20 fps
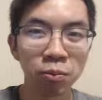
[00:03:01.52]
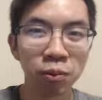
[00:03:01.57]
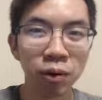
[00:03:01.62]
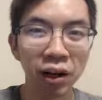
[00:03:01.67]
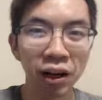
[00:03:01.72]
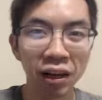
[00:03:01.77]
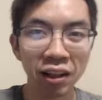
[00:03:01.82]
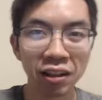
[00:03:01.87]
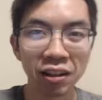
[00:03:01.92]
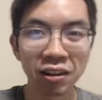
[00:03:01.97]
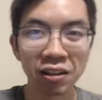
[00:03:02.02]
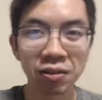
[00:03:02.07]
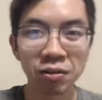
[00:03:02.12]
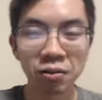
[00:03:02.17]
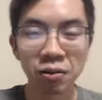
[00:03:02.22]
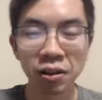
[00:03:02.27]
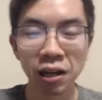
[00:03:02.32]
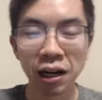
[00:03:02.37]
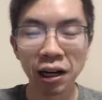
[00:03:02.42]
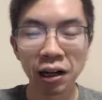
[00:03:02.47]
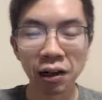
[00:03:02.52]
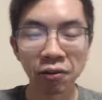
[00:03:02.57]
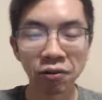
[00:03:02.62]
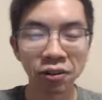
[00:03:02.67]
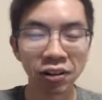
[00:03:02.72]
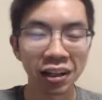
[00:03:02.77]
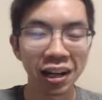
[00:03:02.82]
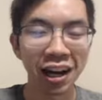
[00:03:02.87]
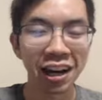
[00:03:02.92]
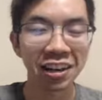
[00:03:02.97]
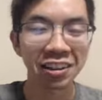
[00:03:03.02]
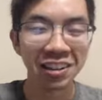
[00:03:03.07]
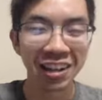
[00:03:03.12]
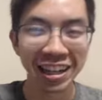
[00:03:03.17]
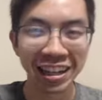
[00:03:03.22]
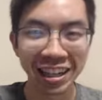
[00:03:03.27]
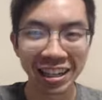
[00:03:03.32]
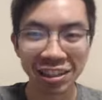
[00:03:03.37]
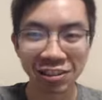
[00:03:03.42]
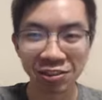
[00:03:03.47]
But for now,
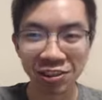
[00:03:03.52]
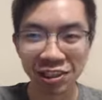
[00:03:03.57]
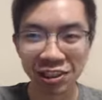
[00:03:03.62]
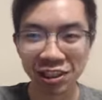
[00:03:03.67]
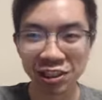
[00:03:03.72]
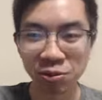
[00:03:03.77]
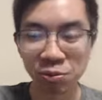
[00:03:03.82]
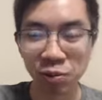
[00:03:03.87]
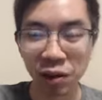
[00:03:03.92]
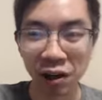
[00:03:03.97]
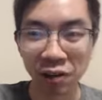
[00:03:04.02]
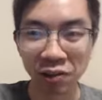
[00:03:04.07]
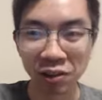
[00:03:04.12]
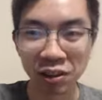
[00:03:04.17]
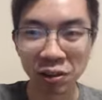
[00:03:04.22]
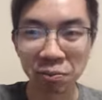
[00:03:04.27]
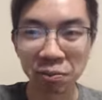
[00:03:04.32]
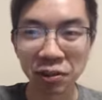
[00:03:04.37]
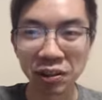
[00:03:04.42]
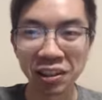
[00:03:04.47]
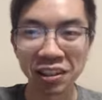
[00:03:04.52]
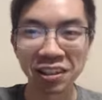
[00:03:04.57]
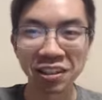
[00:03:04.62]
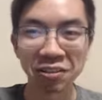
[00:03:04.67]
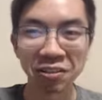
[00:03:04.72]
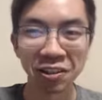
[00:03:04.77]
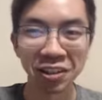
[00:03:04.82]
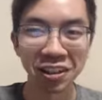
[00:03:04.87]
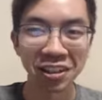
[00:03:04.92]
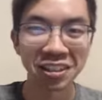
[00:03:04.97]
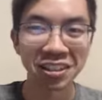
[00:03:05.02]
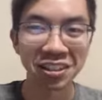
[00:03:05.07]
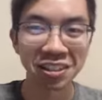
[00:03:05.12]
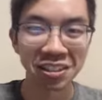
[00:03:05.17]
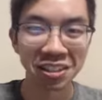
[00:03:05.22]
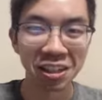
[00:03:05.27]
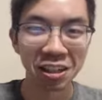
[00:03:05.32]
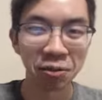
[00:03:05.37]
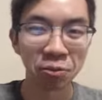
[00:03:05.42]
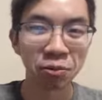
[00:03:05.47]
I guess we're just having to put in the work to
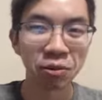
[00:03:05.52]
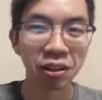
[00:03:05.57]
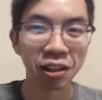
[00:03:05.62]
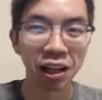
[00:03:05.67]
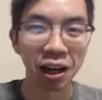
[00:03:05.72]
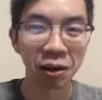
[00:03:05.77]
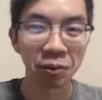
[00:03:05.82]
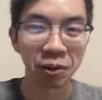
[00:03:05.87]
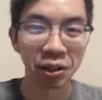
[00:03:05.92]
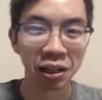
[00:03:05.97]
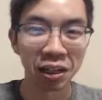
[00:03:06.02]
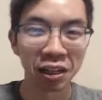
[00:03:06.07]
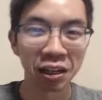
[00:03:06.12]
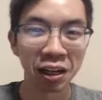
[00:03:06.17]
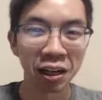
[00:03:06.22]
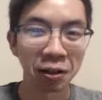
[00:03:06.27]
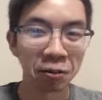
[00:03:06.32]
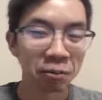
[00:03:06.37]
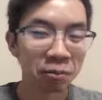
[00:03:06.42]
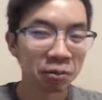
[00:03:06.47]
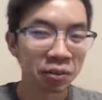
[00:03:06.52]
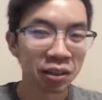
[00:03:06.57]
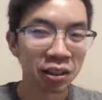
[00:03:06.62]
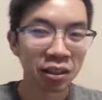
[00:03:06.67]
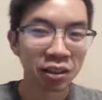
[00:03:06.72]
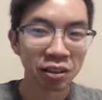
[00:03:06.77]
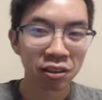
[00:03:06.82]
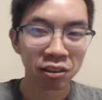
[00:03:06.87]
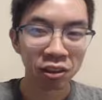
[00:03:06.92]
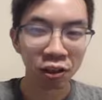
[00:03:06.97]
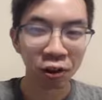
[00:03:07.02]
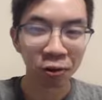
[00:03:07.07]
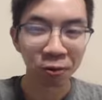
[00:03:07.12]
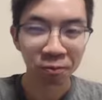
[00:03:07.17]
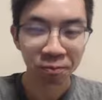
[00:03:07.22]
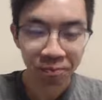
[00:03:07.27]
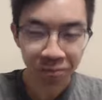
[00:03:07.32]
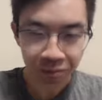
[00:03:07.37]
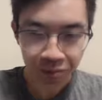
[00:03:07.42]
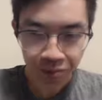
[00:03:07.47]
keep climbing it up.
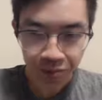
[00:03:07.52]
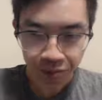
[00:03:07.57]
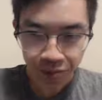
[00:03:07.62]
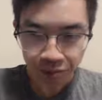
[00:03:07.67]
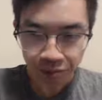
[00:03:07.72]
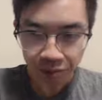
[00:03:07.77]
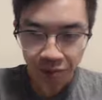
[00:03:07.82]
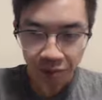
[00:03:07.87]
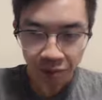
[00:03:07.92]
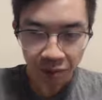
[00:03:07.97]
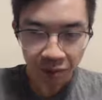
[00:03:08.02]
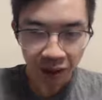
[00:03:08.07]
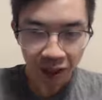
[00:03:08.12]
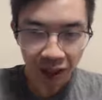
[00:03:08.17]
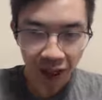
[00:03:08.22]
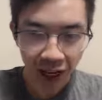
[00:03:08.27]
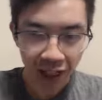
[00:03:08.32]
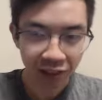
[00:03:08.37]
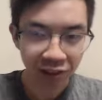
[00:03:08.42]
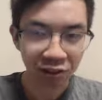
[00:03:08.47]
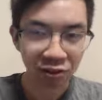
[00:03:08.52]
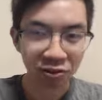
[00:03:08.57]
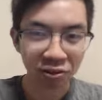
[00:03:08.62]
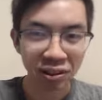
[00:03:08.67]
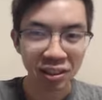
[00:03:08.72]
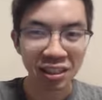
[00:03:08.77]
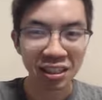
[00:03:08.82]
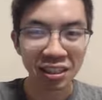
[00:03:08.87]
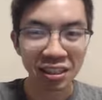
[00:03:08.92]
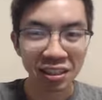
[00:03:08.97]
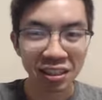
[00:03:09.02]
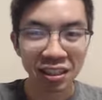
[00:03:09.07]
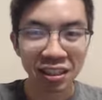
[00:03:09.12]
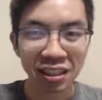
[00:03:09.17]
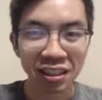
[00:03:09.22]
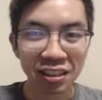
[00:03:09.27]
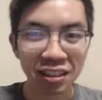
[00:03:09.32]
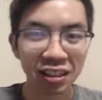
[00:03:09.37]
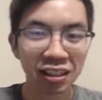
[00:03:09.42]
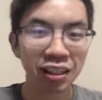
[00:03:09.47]
So as you've seen,
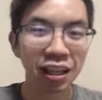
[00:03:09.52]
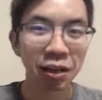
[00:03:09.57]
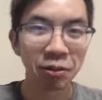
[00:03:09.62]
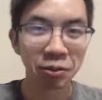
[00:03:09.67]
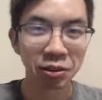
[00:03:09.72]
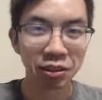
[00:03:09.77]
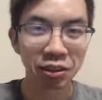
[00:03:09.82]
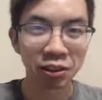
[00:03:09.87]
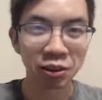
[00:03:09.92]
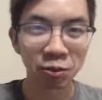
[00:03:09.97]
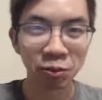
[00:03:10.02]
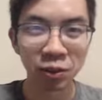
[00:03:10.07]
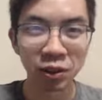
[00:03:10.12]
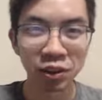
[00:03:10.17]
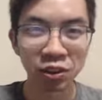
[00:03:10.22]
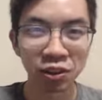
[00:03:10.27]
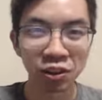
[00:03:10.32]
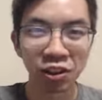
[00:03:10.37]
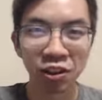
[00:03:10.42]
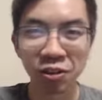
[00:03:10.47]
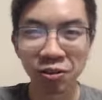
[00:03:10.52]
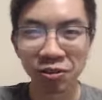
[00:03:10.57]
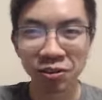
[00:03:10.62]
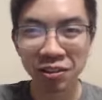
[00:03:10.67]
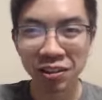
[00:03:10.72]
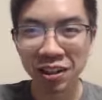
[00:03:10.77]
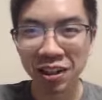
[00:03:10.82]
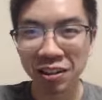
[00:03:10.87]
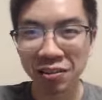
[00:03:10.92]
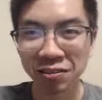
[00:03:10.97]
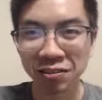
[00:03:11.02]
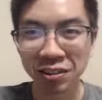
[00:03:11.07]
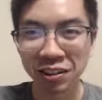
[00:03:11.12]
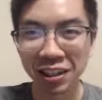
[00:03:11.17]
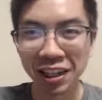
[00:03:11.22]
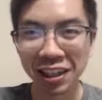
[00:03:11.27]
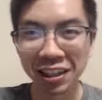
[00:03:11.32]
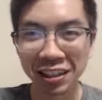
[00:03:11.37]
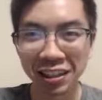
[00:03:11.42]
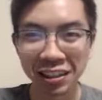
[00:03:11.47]
the climb has still been sort of
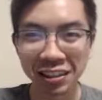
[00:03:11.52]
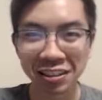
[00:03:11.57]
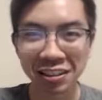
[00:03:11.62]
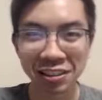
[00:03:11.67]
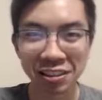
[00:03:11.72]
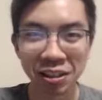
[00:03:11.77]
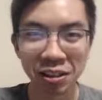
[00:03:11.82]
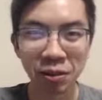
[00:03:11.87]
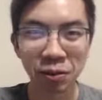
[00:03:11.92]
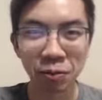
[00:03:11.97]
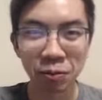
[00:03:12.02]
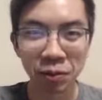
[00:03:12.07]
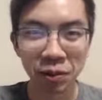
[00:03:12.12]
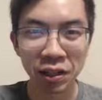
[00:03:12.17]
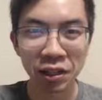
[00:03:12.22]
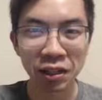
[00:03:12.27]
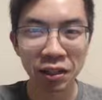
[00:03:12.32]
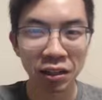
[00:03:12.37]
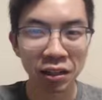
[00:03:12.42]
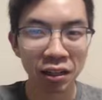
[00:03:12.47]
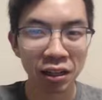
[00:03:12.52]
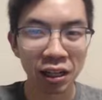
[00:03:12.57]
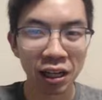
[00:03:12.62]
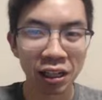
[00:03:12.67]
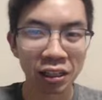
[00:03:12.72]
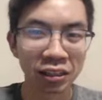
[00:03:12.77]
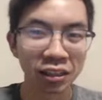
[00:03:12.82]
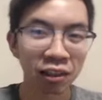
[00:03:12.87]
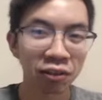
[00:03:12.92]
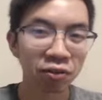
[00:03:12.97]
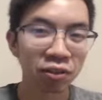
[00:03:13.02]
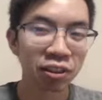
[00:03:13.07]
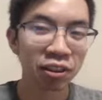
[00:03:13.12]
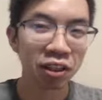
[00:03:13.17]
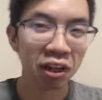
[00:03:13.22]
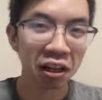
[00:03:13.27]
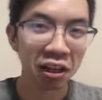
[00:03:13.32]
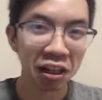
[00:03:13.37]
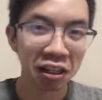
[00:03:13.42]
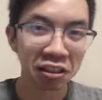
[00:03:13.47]
relentless bit. It's definitely
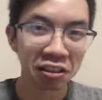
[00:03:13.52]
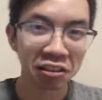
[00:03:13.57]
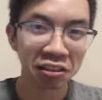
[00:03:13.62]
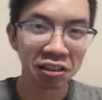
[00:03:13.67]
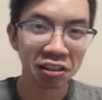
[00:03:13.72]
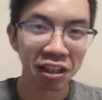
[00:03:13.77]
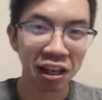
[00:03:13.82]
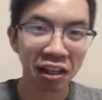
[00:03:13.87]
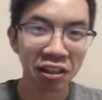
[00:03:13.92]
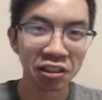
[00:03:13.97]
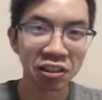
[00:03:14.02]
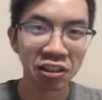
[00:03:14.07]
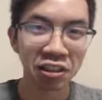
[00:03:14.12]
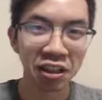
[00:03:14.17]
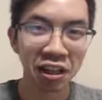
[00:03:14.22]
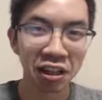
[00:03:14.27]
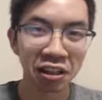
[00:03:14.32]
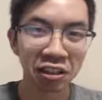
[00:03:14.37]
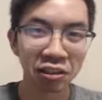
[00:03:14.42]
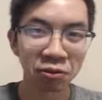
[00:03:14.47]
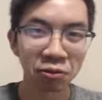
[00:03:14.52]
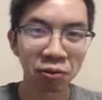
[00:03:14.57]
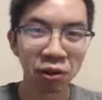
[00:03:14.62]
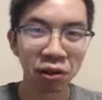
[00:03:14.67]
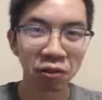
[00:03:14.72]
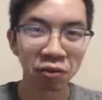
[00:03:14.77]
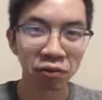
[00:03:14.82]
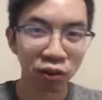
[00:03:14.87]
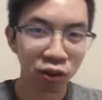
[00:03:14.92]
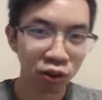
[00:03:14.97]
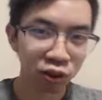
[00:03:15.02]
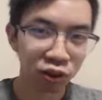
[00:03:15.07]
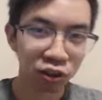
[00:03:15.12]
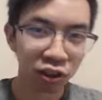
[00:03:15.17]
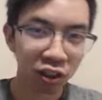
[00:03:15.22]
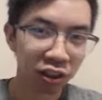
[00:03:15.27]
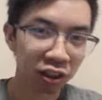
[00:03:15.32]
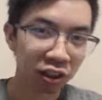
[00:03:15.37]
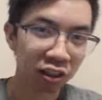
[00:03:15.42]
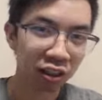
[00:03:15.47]
not as edgy as when it first
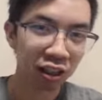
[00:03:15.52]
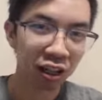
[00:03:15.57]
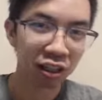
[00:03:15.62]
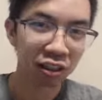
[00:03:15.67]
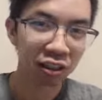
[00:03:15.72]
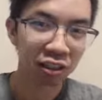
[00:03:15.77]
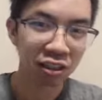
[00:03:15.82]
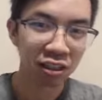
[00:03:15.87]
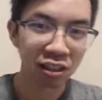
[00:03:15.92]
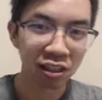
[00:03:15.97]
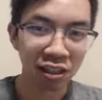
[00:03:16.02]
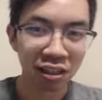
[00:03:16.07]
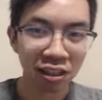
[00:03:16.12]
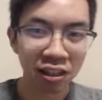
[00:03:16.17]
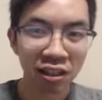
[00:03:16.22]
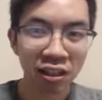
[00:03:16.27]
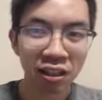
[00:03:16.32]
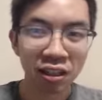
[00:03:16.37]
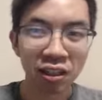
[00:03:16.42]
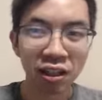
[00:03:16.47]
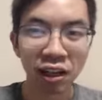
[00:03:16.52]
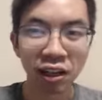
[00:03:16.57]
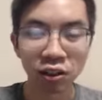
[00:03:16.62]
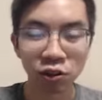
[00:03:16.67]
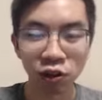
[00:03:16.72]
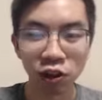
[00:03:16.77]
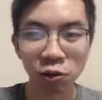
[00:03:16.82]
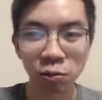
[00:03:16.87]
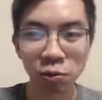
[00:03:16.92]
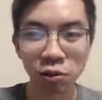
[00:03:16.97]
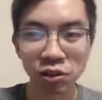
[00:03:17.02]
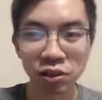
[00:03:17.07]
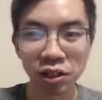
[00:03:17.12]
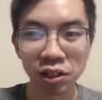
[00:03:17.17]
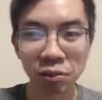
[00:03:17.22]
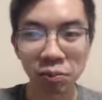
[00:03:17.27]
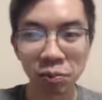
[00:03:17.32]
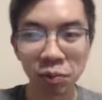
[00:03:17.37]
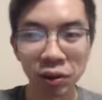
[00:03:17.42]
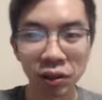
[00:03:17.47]
started at the
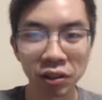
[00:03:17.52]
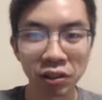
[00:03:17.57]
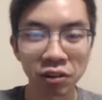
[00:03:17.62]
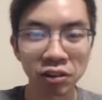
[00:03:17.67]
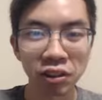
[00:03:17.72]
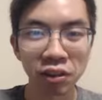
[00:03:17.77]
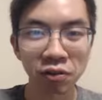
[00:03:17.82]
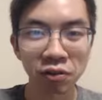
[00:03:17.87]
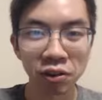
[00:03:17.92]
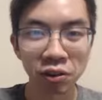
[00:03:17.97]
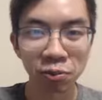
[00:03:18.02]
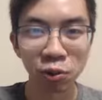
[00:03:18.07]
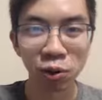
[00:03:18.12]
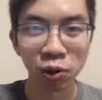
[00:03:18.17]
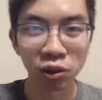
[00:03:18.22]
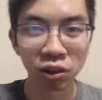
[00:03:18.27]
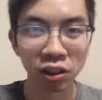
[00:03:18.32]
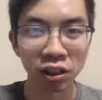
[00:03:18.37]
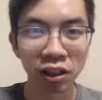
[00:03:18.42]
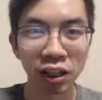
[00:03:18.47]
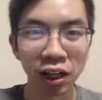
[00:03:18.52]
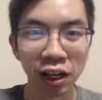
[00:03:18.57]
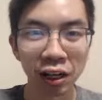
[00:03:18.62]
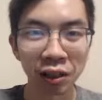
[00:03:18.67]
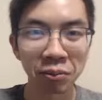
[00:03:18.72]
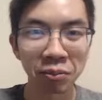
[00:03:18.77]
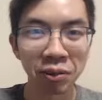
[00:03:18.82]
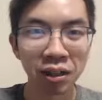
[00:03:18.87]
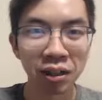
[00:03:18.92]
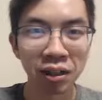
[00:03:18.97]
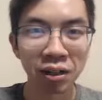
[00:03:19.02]
12%, but there's definitely more to climb.